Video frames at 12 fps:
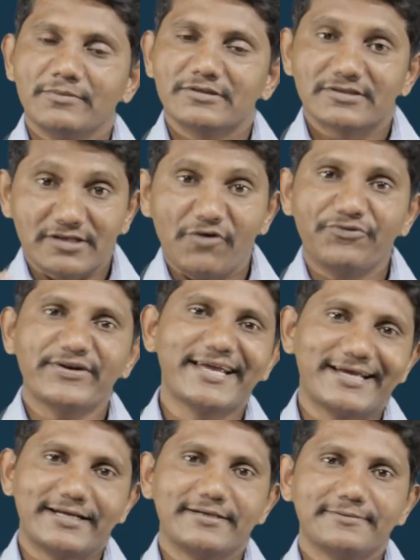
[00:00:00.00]

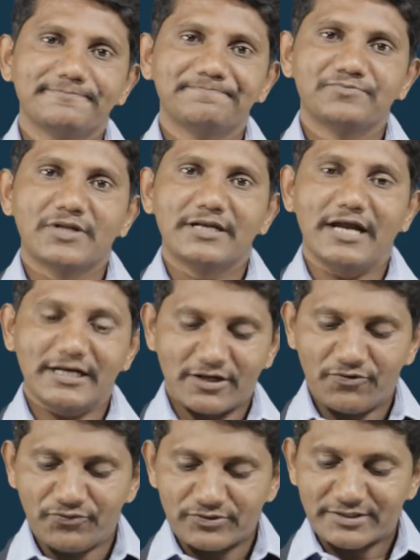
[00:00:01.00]
suffering, lot
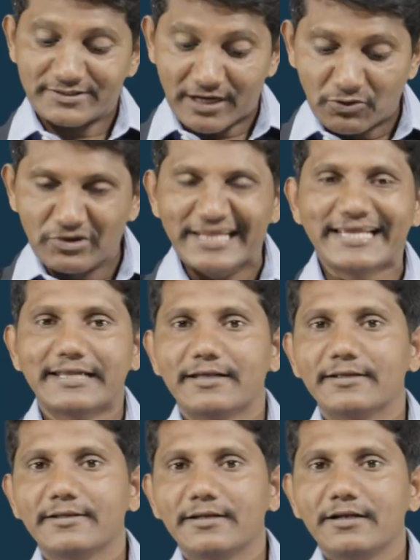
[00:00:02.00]
of
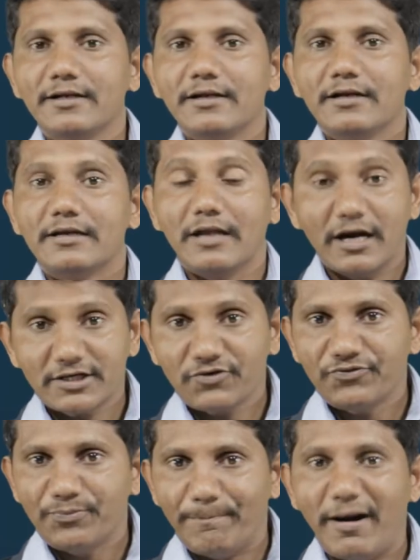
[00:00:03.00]
struggling, lot
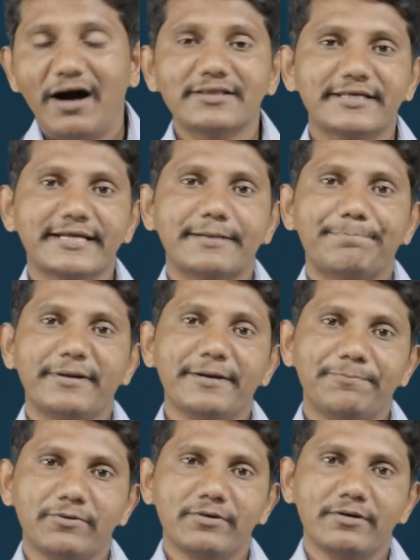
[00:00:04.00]
of bothering.
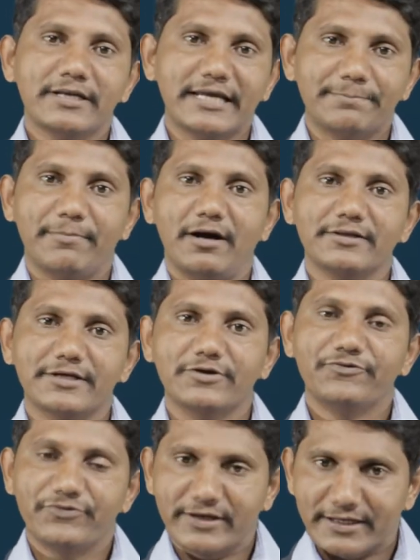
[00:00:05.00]
People can bother you.
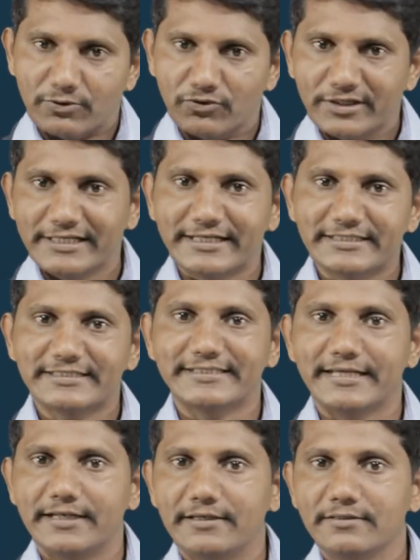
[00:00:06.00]
If you are a good
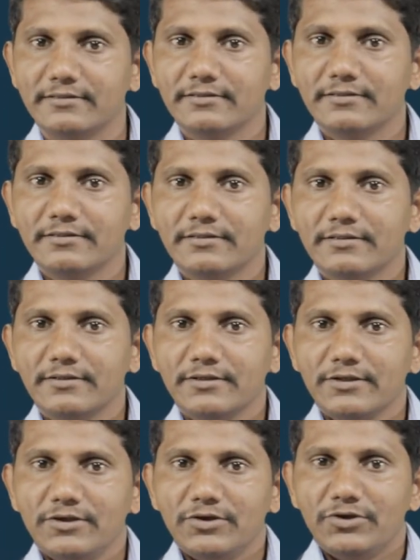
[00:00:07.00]
Christian,
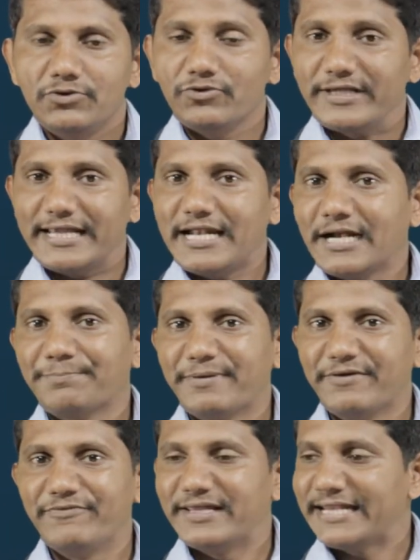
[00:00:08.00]
you cannot
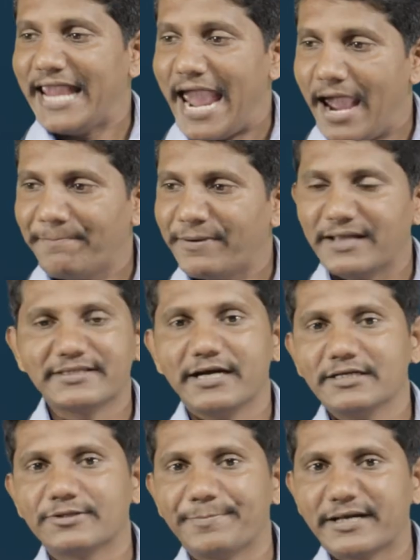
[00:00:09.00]
be very happy on the
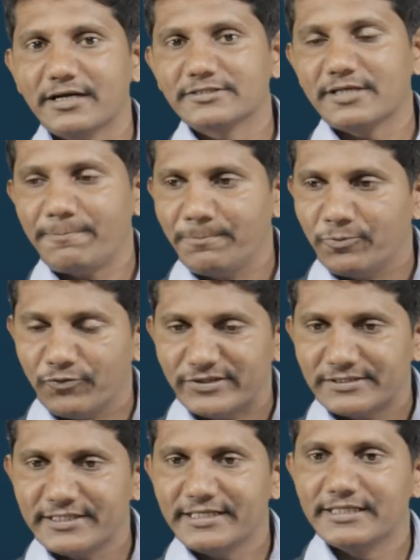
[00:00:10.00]
earth because of we
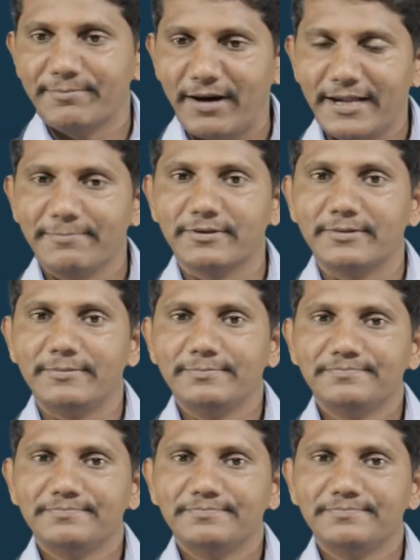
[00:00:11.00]
see in the Bible